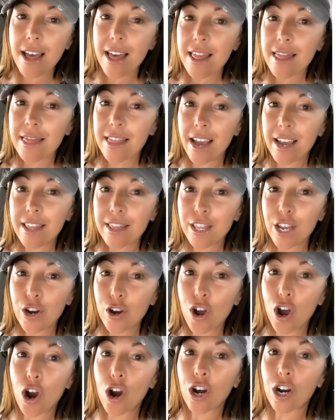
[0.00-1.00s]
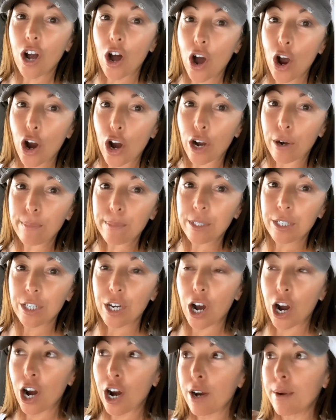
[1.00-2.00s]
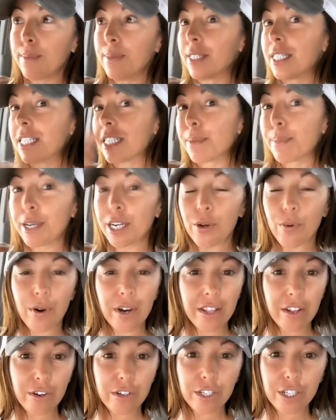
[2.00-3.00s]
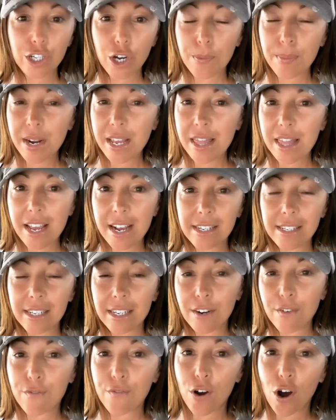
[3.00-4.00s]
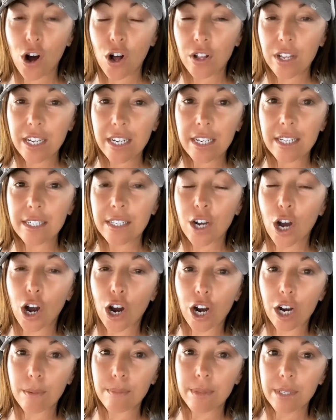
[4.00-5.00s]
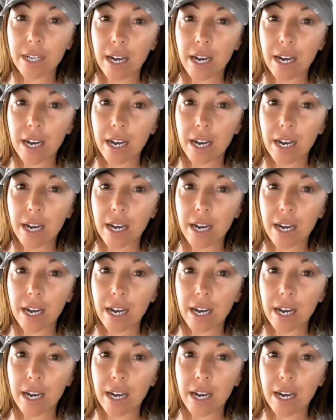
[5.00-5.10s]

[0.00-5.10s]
Then there are carbs. Carbs is a big one. There's so many things that can fall in as carbs.